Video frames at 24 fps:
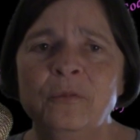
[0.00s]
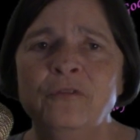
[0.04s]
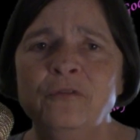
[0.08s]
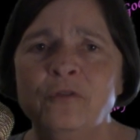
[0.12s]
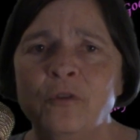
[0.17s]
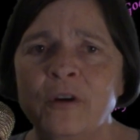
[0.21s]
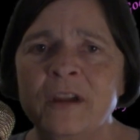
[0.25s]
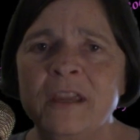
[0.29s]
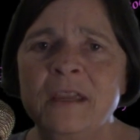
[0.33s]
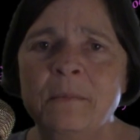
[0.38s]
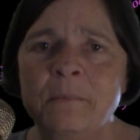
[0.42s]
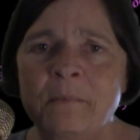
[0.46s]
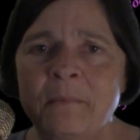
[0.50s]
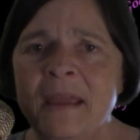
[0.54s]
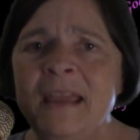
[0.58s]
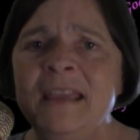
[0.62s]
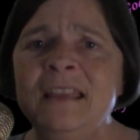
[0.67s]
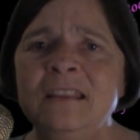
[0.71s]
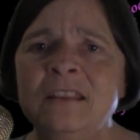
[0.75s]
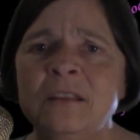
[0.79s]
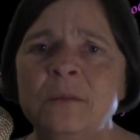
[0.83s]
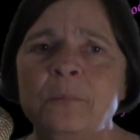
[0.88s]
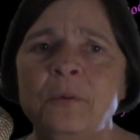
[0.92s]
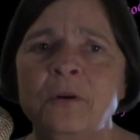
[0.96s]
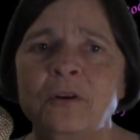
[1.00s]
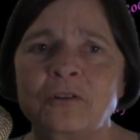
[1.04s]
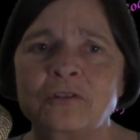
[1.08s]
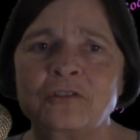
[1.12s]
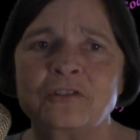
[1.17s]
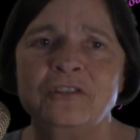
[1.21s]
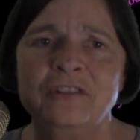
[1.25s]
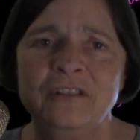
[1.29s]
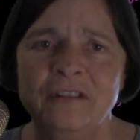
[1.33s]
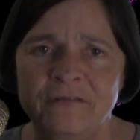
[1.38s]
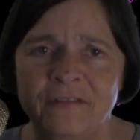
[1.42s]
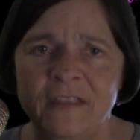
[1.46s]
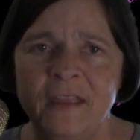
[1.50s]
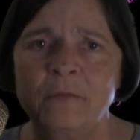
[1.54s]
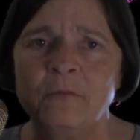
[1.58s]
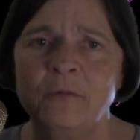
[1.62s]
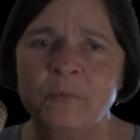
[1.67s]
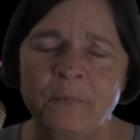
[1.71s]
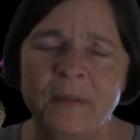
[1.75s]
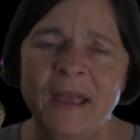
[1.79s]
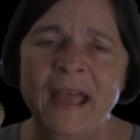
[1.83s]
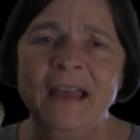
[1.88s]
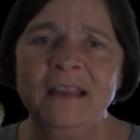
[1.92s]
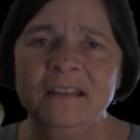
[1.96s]
before he made the person if they
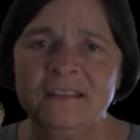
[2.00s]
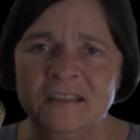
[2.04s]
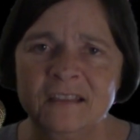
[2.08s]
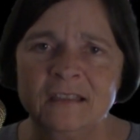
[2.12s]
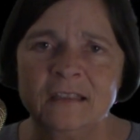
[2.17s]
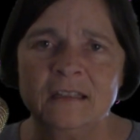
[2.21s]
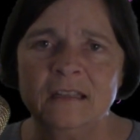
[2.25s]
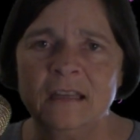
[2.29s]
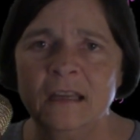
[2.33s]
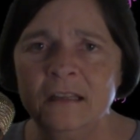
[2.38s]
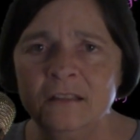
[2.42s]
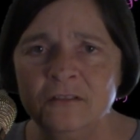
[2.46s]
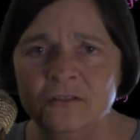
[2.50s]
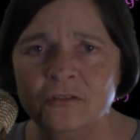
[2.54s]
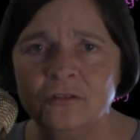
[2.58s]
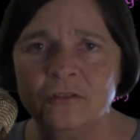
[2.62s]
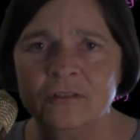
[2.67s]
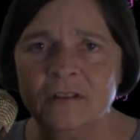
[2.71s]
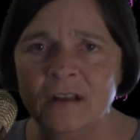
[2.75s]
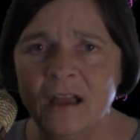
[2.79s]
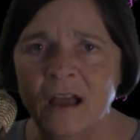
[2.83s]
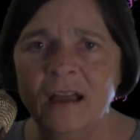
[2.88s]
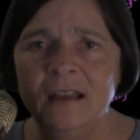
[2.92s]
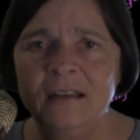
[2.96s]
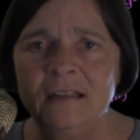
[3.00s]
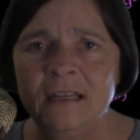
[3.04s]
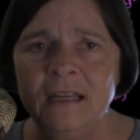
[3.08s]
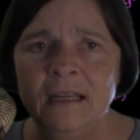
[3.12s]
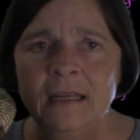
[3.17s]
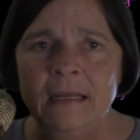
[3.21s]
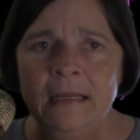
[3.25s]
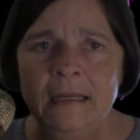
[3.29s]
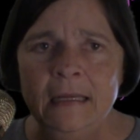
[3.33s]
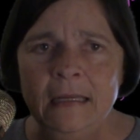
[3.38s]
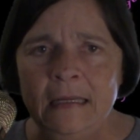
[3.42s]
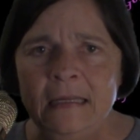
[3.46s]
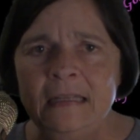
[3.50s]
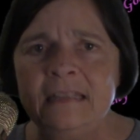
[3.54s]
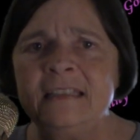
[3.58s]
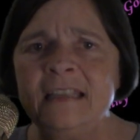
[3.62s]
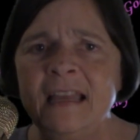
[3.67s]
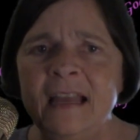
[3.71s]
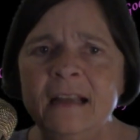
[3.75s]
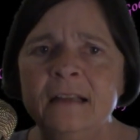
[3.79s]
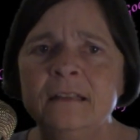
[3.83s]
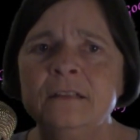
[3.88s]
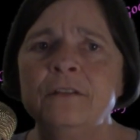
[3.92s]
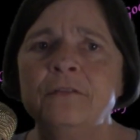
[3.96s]
would pass the test or not, his
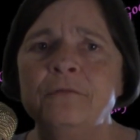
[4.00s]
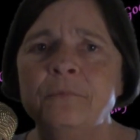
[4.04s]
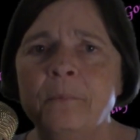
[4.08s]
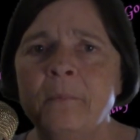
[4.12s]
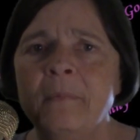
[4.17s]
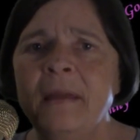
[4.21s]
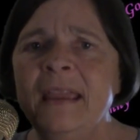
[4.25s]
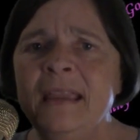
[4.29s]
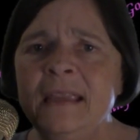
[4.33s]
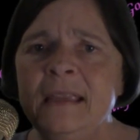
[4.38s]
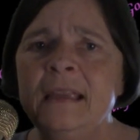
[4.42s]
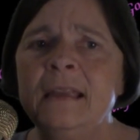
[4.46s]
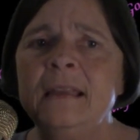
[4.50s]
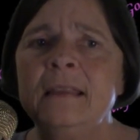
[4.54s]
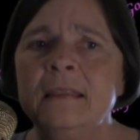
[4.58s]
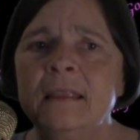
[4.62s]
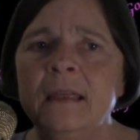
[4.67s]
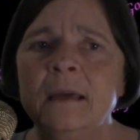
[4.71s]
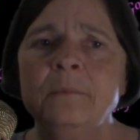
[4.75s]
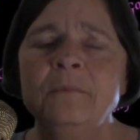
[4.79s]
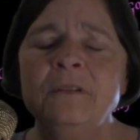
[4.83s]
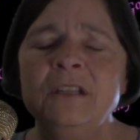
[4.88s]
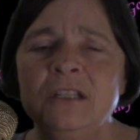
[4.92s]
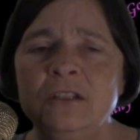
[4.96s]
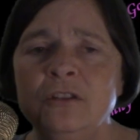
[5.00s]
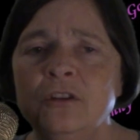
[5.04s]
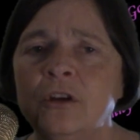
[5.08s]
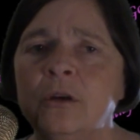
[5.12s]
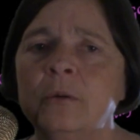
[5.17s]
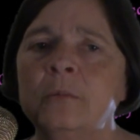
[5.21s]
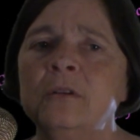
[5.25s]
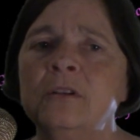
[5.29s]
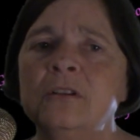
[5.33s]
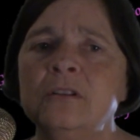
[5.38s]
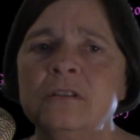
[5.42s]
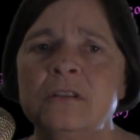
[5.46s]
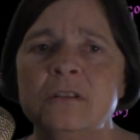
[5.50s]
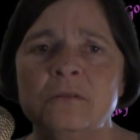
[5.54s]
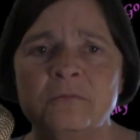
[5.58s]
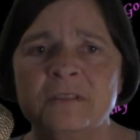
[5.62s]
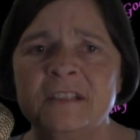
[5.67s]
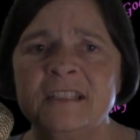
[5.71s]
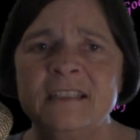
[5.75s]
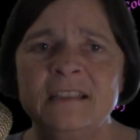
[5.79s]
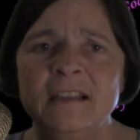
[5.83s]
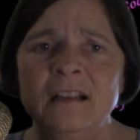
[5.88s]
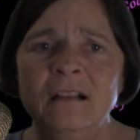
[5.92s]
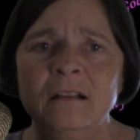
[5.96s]
act of making them determined the
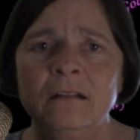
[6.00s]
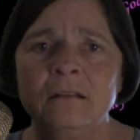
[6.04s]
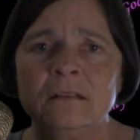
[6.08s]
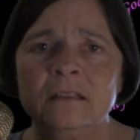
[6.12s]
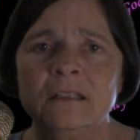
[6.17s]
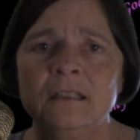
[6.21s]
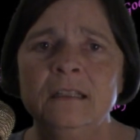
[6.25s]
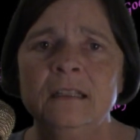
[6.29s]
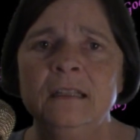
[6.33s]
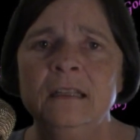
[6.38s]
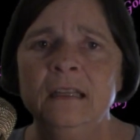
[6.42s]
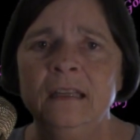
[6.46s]
result.